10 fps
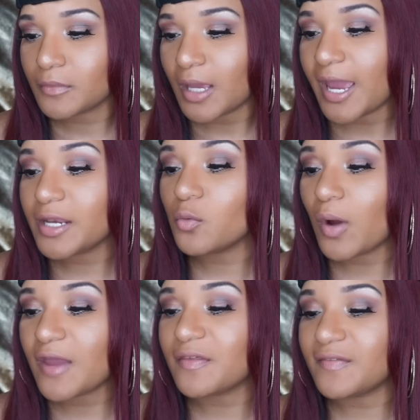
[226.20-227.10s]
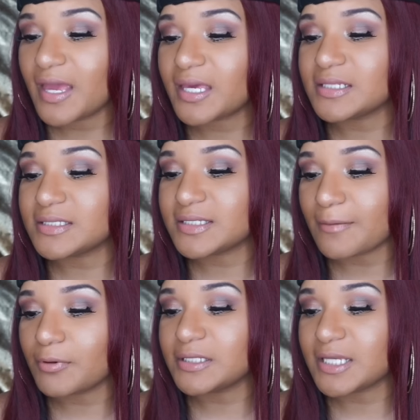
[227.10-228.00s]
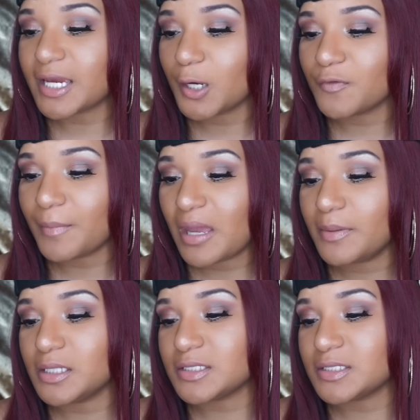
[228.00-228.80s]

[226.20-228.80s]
that they can separately take care of the baby.